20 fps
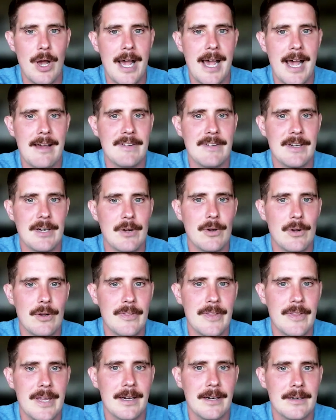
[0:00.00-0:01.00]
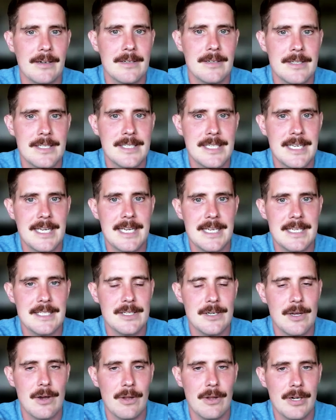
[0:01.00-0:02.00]
having all their
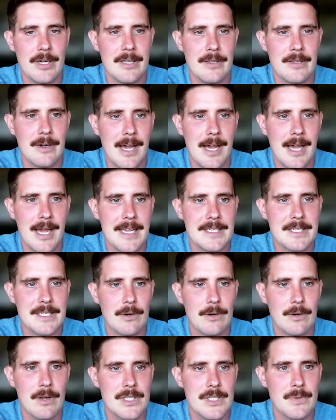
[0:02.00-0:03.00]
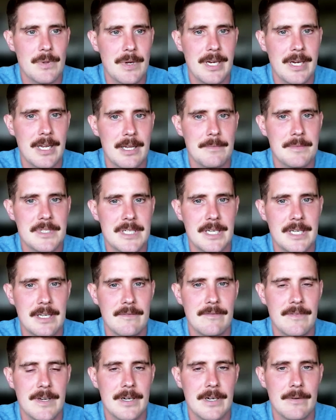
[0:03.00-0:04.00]
T's dotted and their I's crossed when it comes to
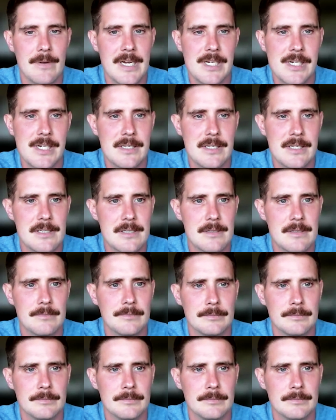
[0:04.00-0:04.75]
configurations?